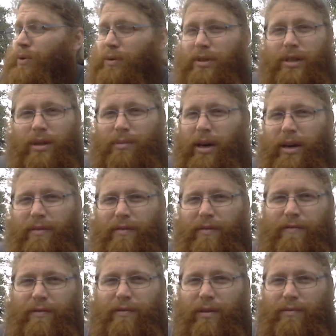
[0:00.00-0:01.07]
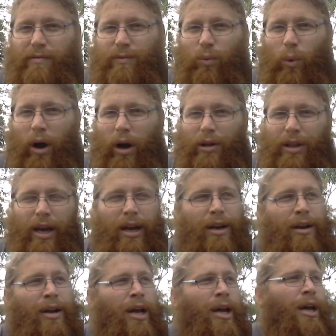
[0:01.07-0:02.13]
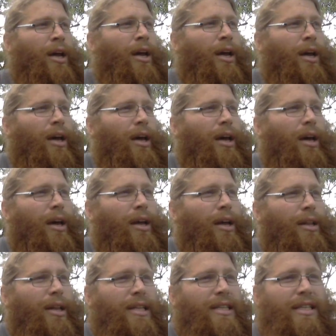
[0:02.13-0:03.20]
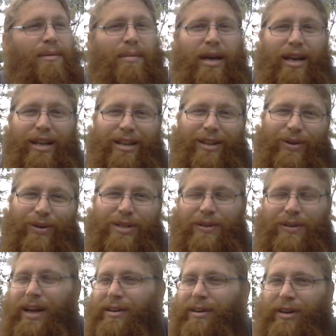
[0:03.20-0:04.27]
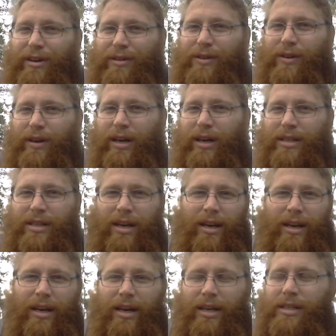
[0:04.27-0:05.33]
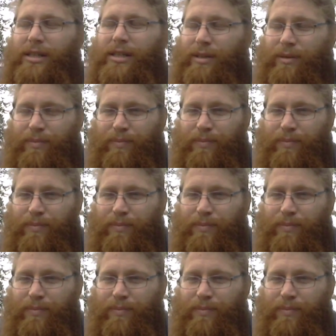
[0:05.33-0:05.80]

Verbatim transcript: There's some kind of, of wild hen, and that's the main noise we'll have here, so that's kind of nice.